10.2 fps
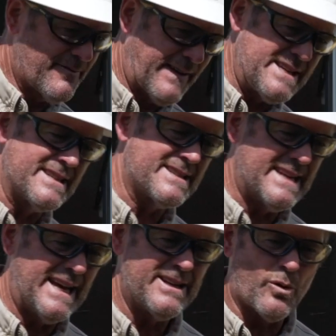phasing
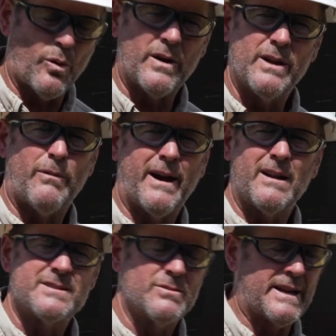set, corded,
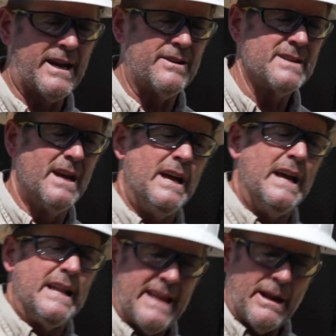wireless, who cares?
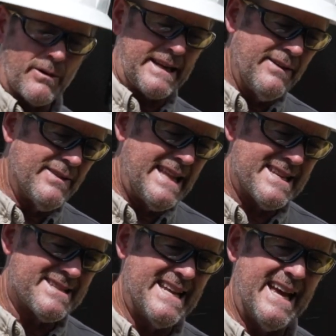They were given
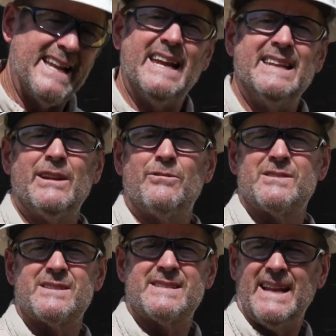that set and they were
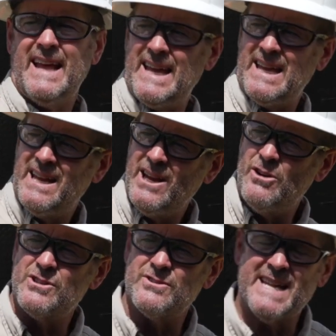just said, hey,
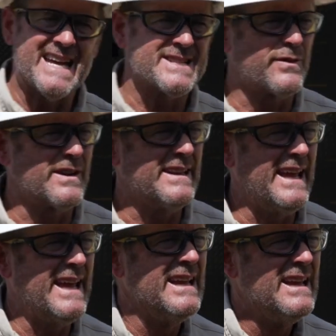here's your task for
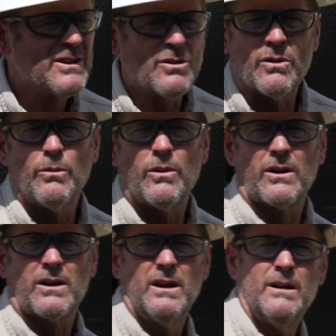today, go to
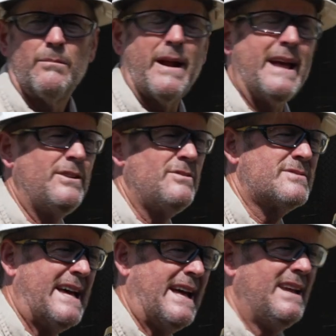work. Brand new
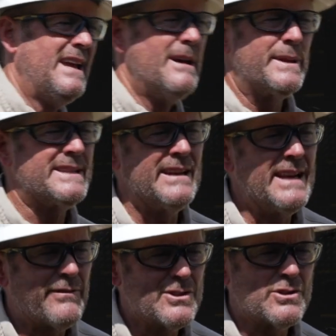set. But they
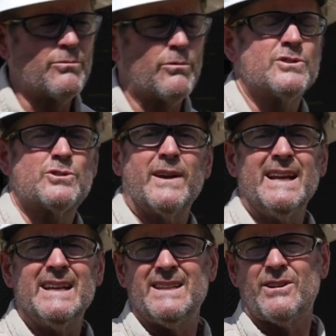never tr were
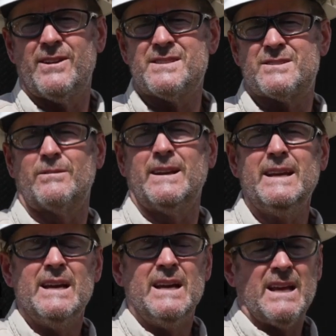trained in their
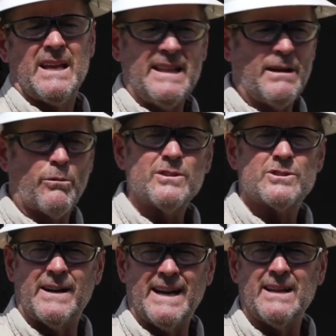history and they weren't
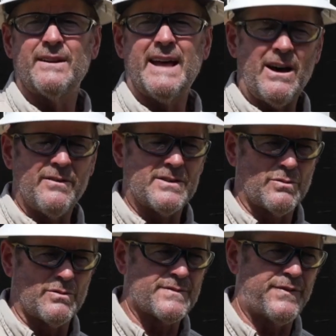training on how the
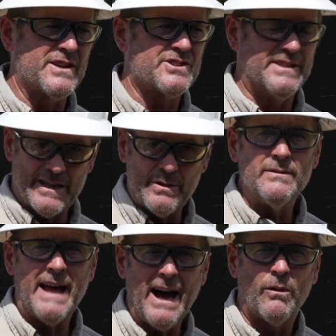tools function. They do
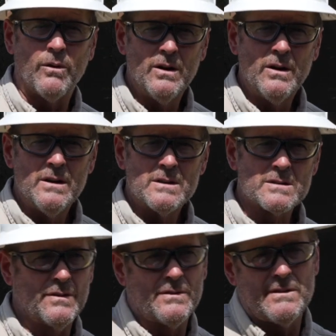now.
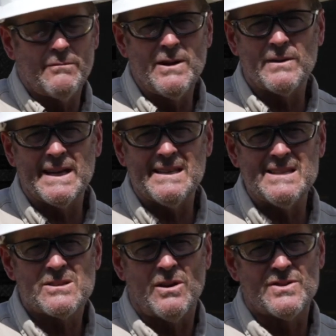So we don't get
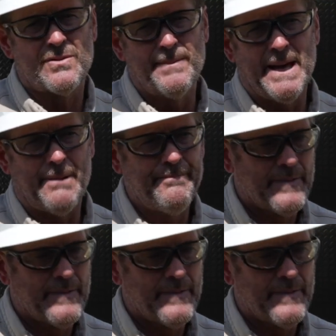these calls from them,